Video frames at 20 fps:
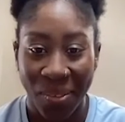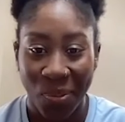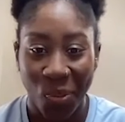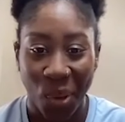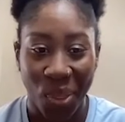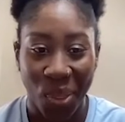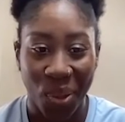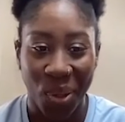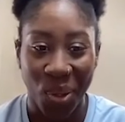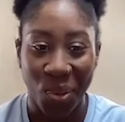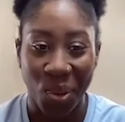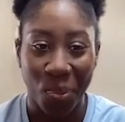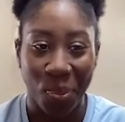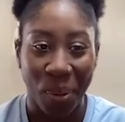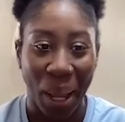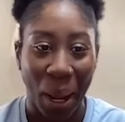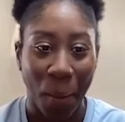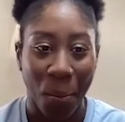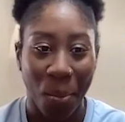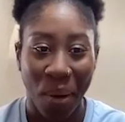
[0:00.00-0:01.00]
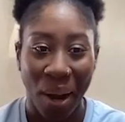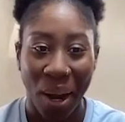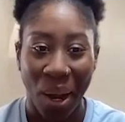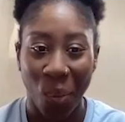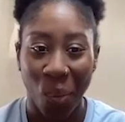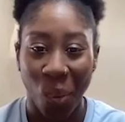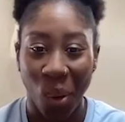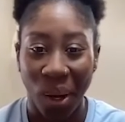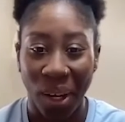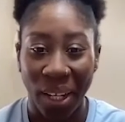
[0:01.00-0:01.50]
whether you were black,
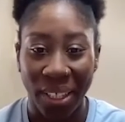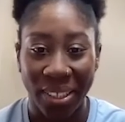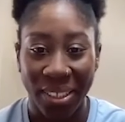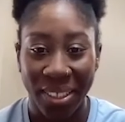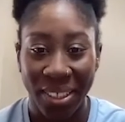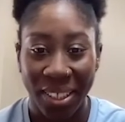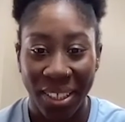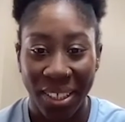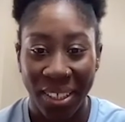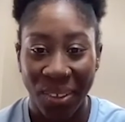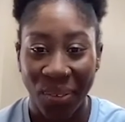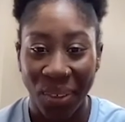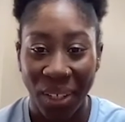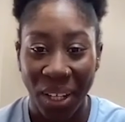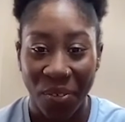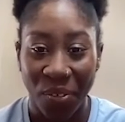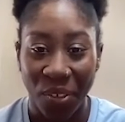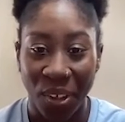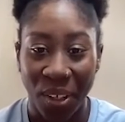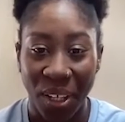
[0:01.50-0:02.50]
brown, white, whatever.